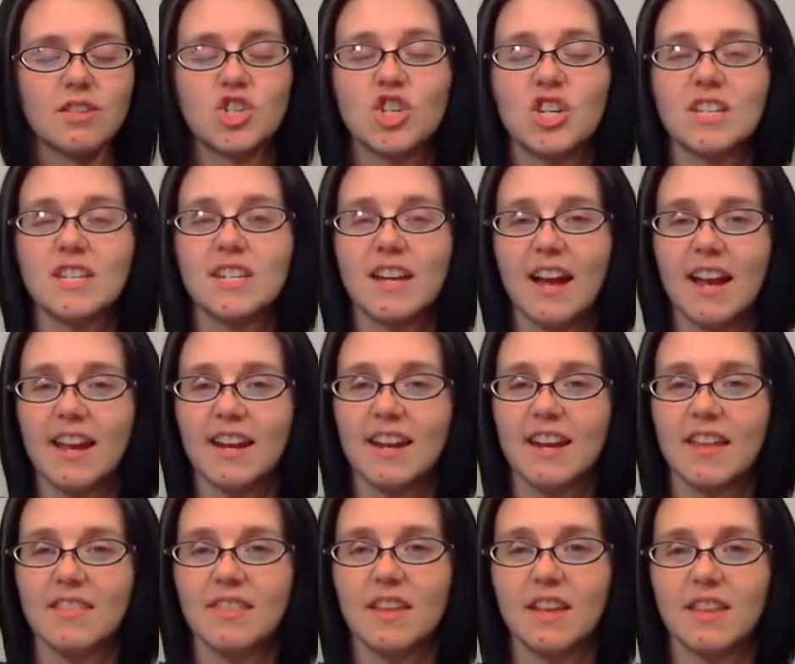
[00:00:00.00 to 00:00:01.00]
she dyed
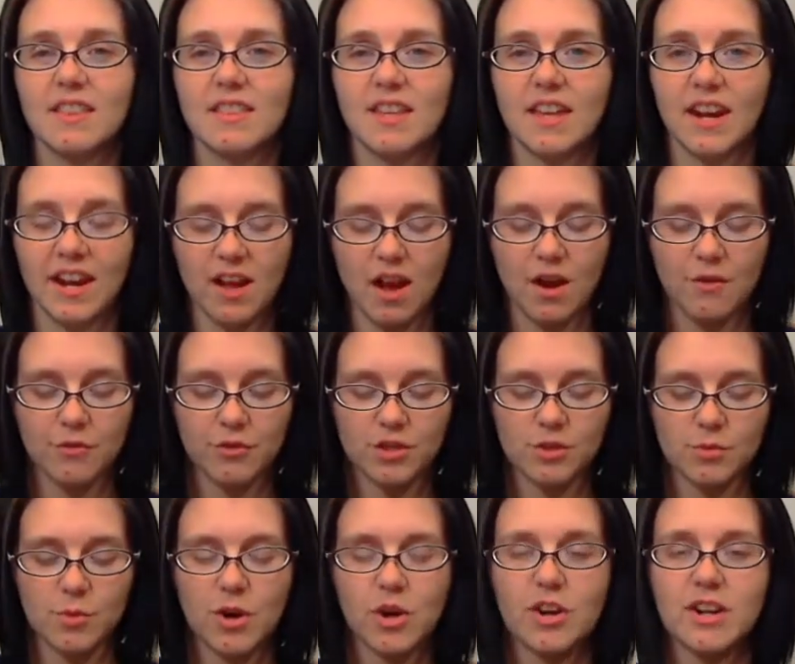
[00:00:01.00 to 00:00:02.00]
and that I got for the
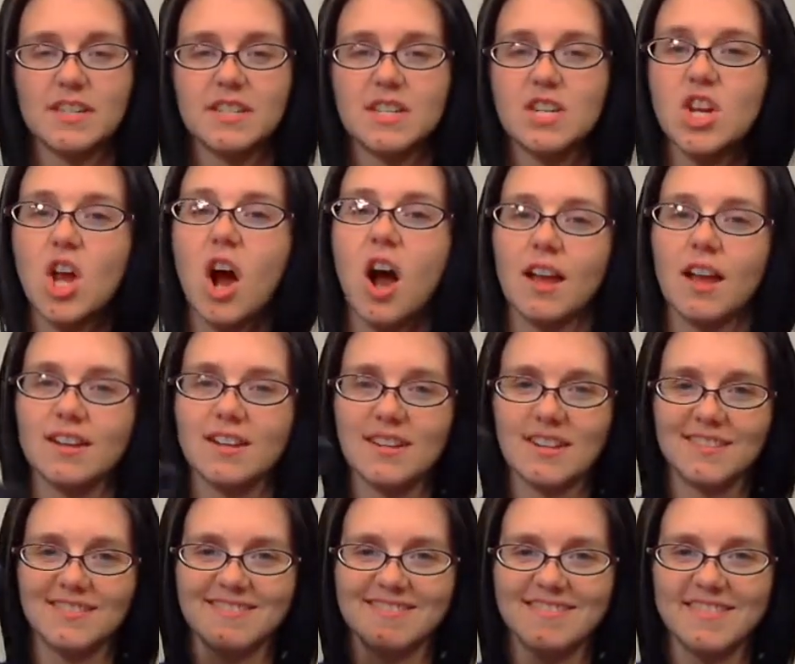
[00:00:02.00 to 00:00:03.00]
sweater is
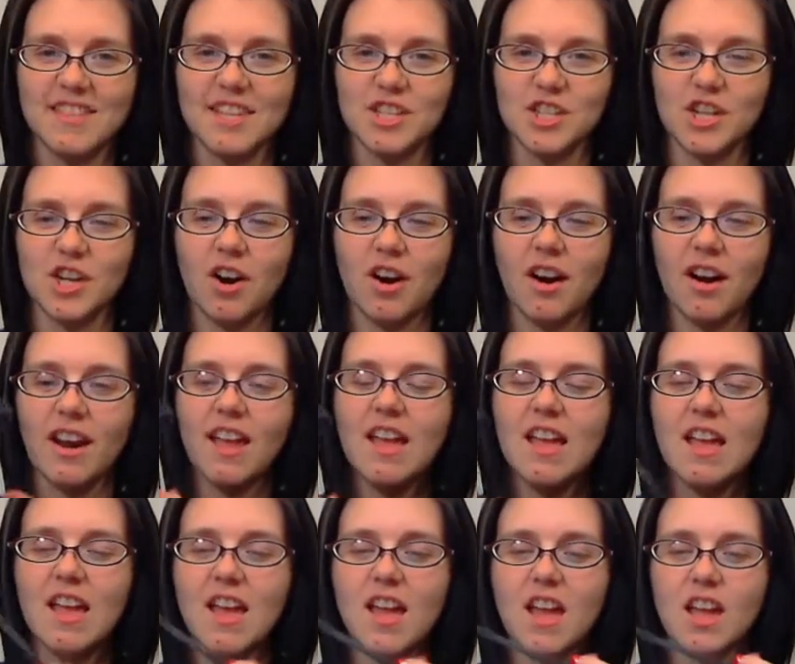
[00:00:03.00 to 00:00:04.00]
not this yarn.
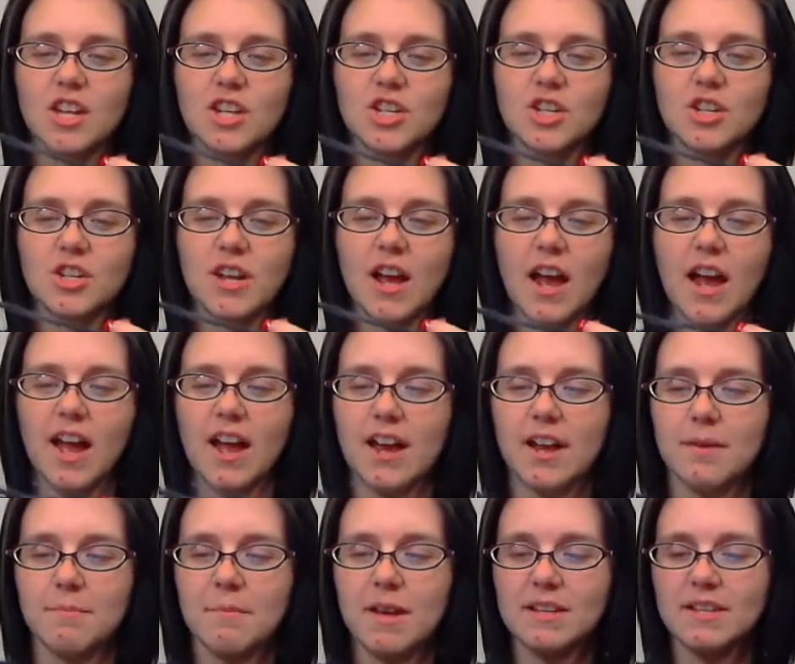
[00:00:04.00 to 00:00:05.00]

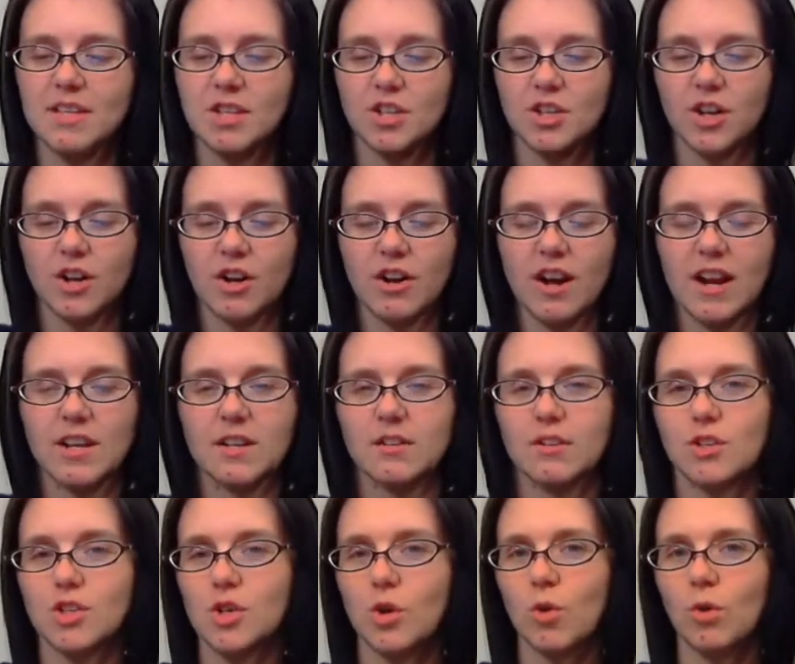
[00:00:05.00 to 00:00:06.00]
I messaged her
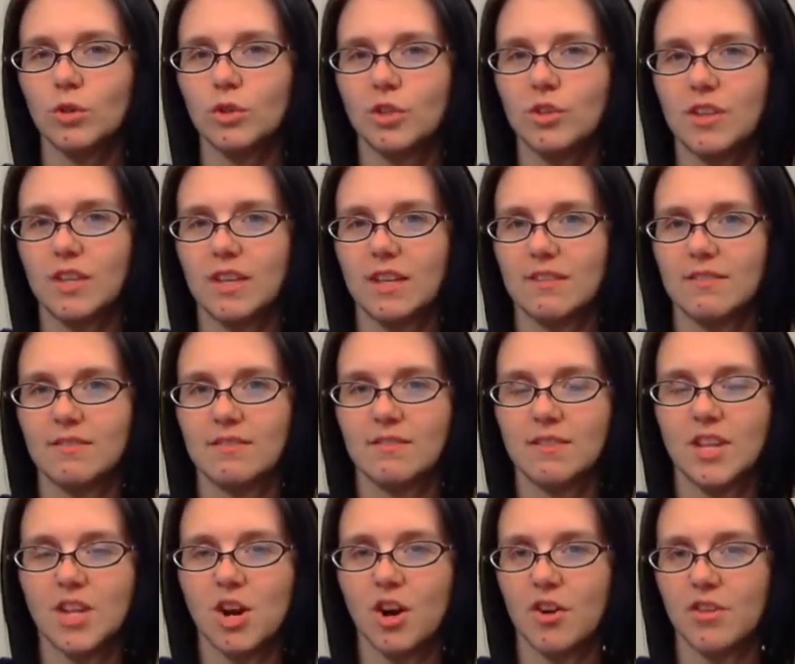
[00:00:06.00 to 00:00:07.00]
and told her that
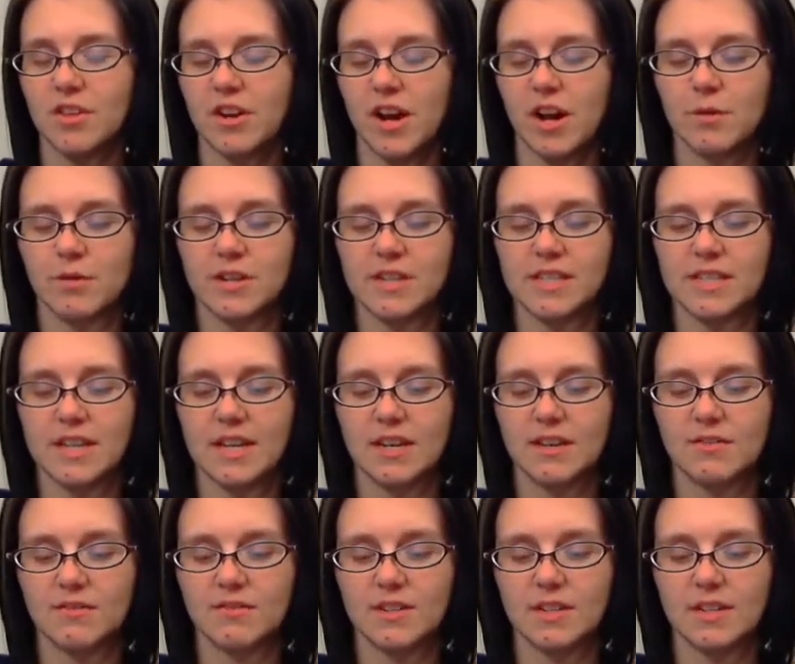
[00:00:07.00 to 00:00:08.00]
the yarn that I
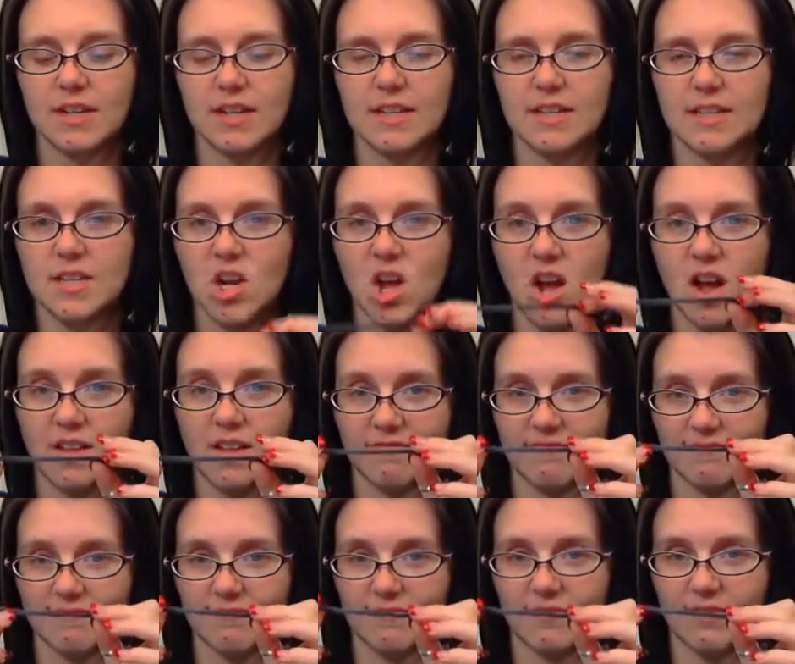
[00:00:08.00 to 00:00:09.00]
received is not
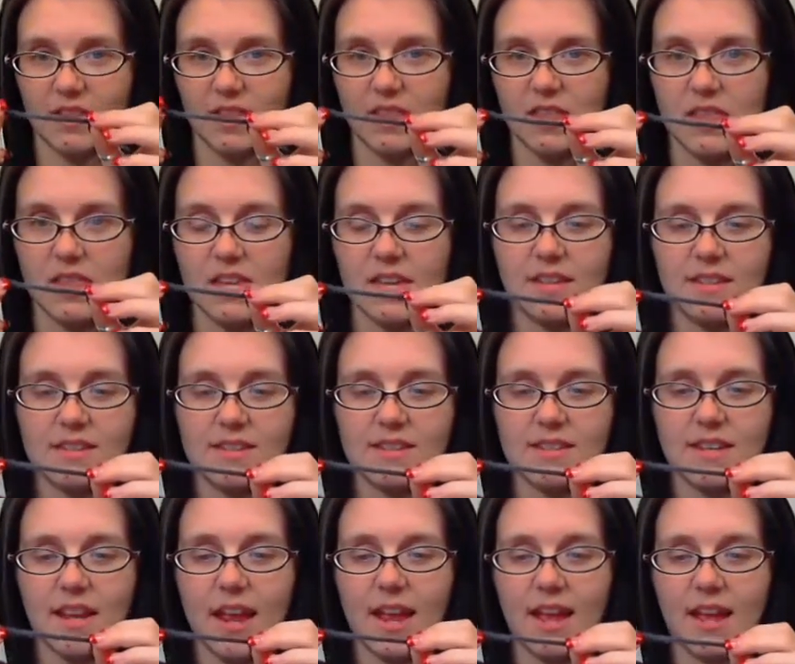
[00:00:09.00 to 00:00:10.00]

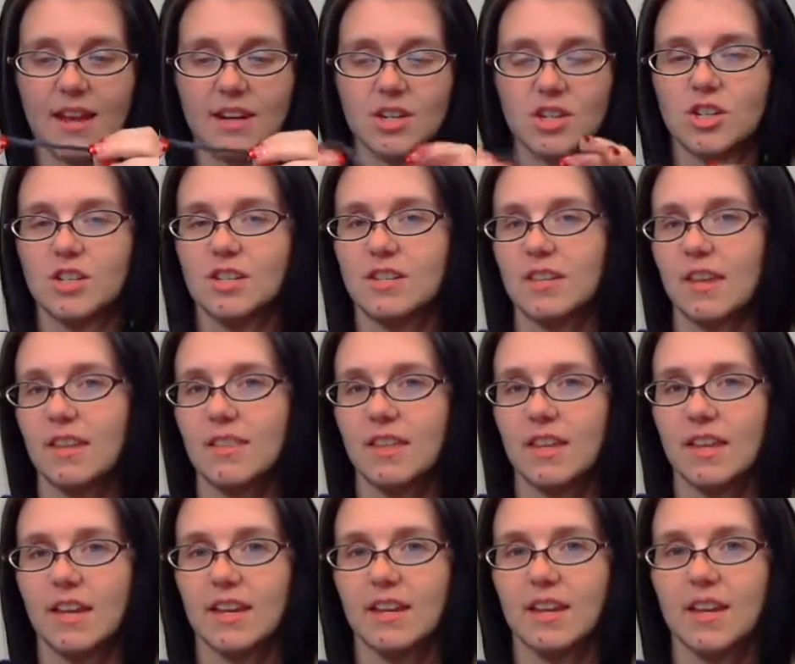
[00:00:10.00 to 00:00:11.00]
this, and she said
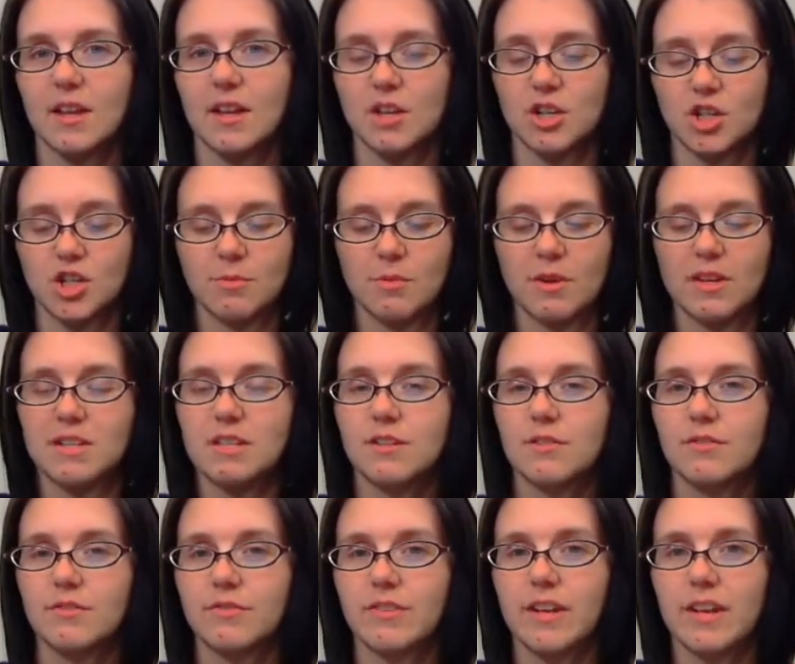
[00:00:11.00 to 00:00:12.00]
that she must
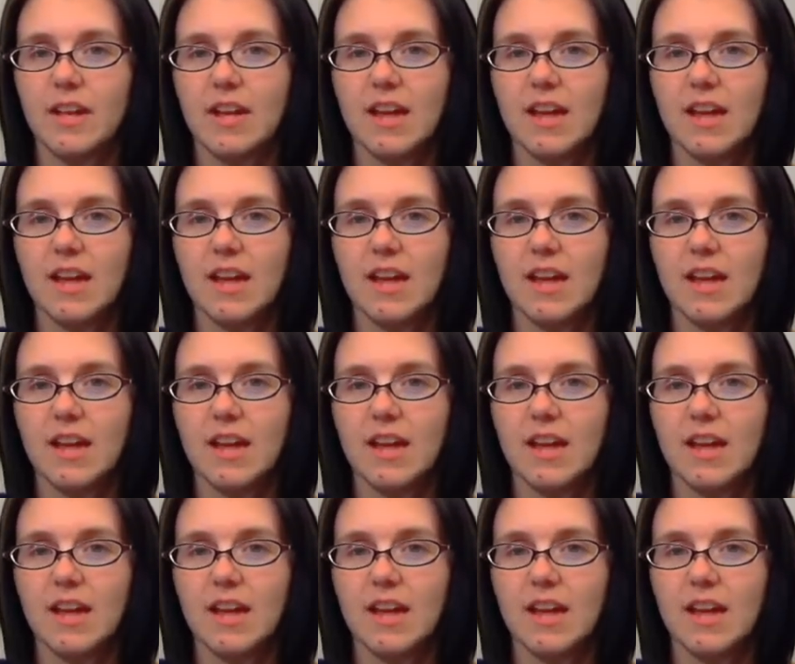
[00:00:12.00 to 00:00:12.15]
have